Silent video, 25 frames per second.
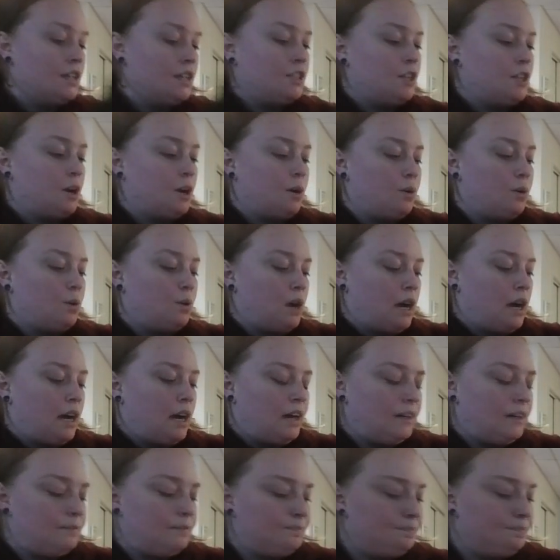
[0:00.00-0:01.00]
So
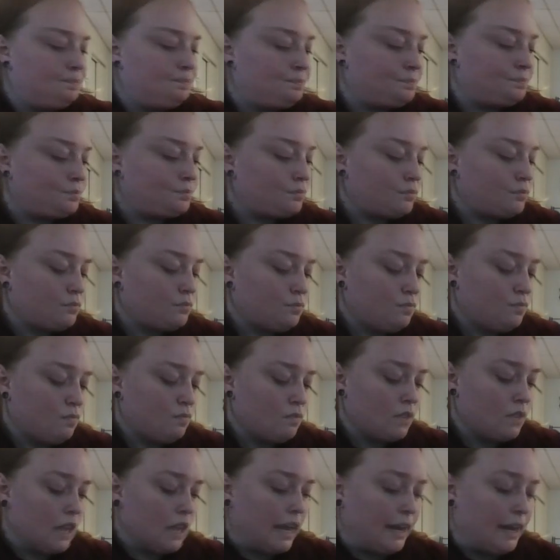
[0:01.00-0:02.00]

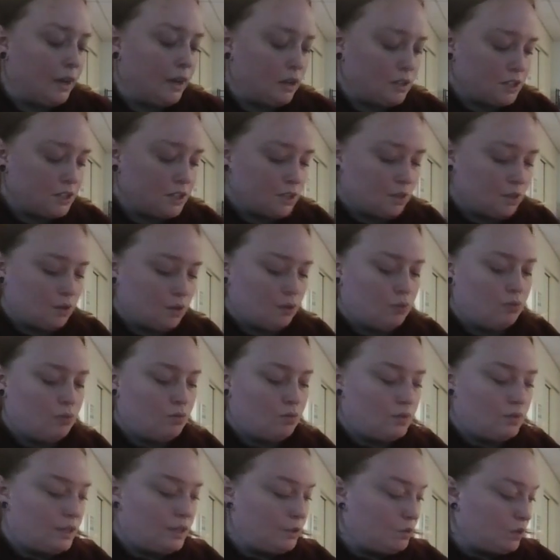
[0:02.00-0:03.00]
I
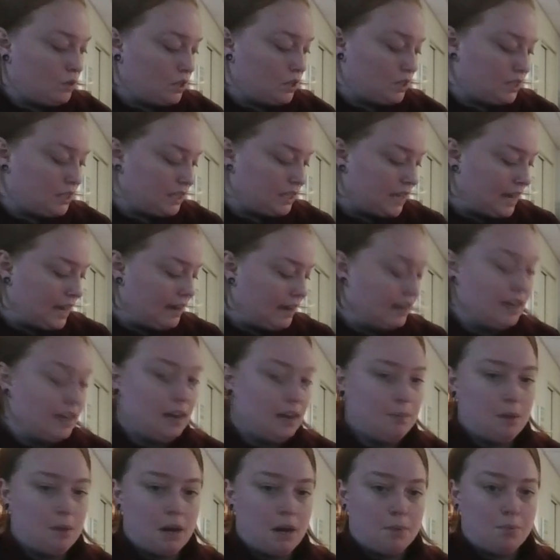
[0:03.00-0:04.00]
also, in order to kind of
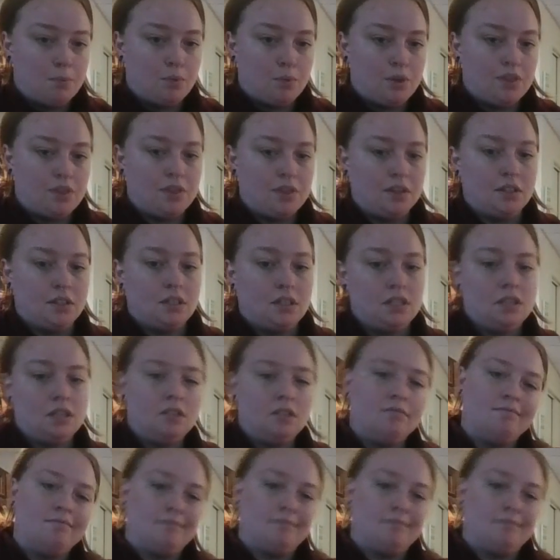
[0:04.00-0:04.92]
come up with this